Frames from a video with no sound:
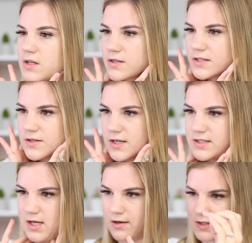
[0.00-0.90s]
So as you can
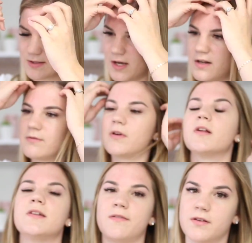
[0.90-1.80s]
tell, it's kind of
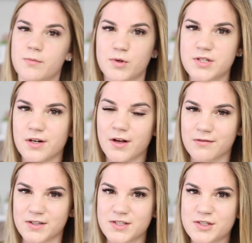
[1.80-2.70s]
definitely more sheer
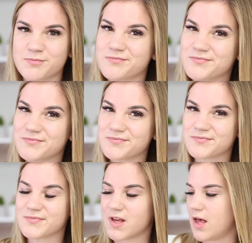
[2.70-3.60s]
coverage,
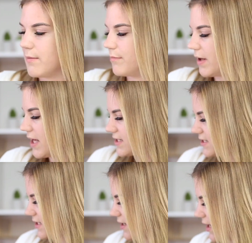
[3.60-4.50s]

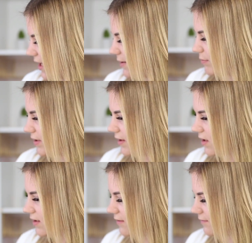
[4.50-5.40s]
but I put that
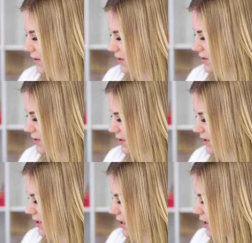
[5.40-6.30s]
on there first
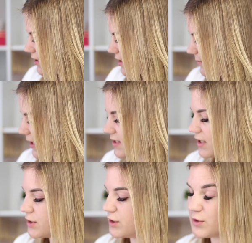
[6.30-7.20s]
just because
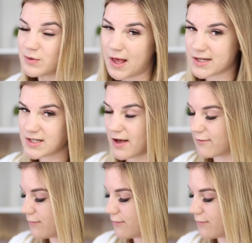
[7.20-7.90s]
I do like to have